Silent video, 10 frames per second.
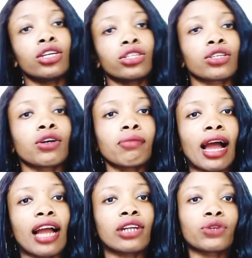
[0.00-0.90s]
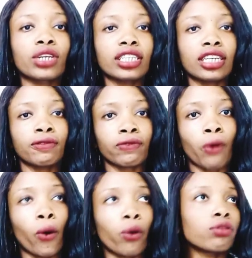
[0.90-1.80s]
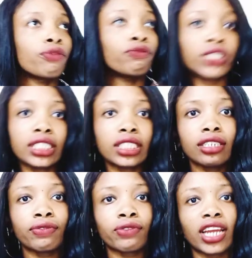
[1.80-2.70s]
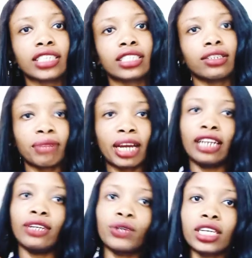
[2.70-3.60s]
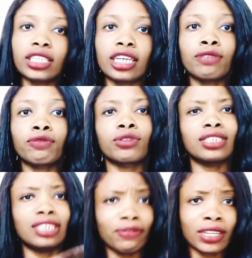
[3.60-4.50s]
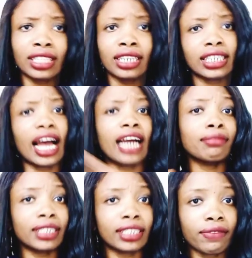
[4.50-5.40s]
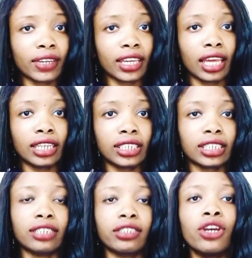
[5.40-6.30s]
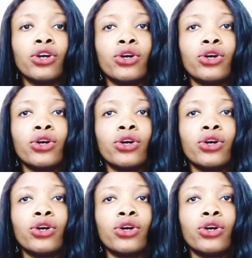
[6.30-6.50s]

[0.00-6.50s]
some I allocated for visiting friends, some I allocated for different things I had myself engaged in,